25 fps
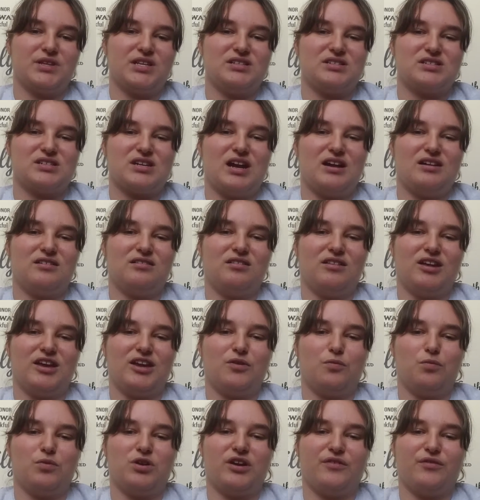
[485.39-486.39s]
It's kind of
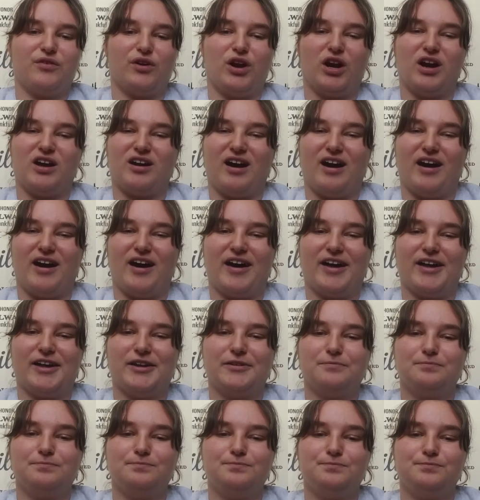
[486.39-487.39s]
like whenever a
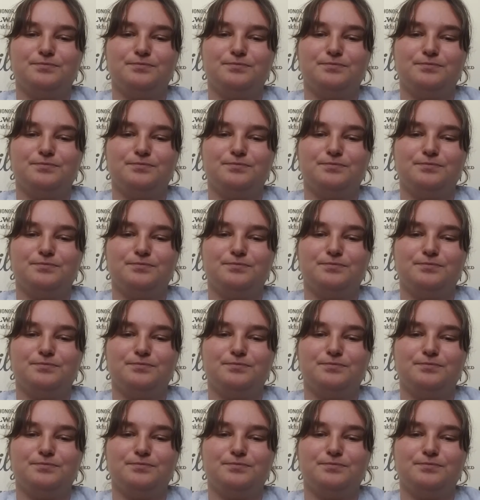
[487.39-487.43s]
guy,